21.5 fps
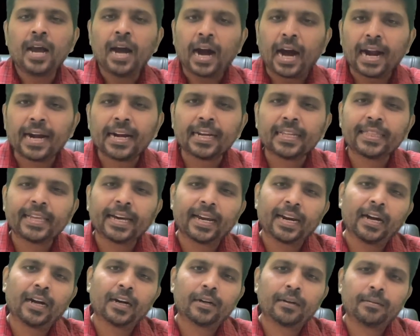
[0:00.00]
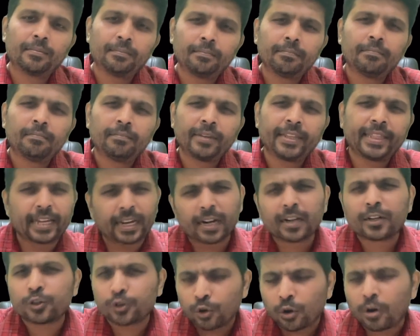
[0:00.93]
And there
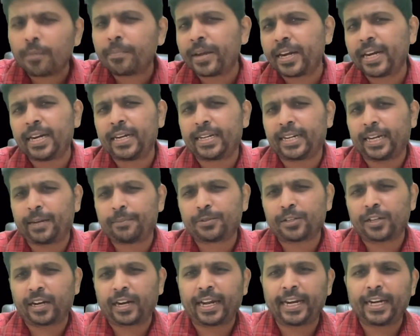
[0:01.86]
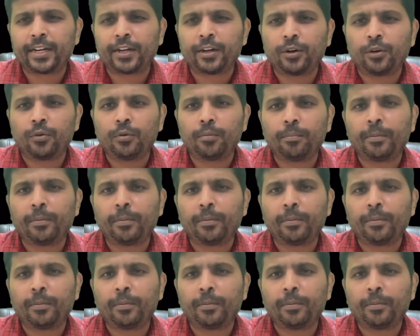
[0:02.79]
are so many types right now,